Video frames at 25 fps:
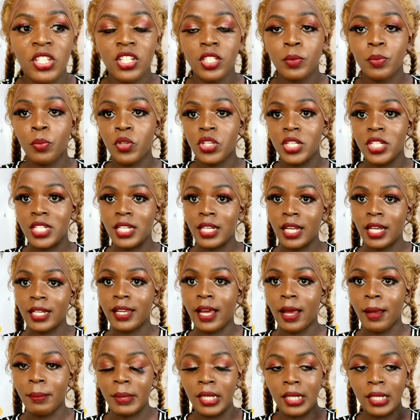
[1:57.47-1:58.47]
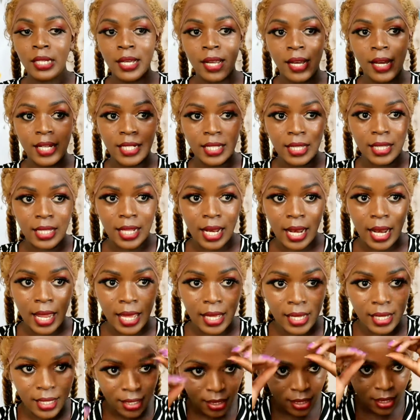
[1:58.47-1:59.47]
me just put it in a dummy, cut the
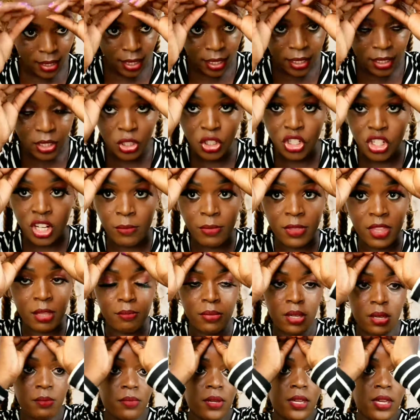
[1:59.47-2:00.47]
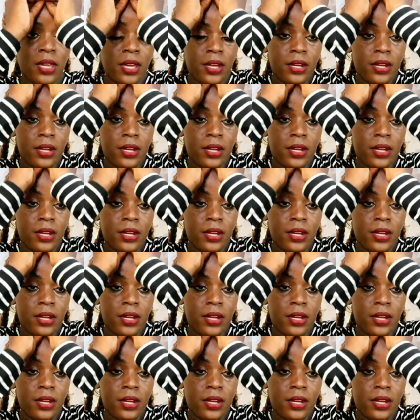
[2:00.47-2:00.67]
lace and trim the baby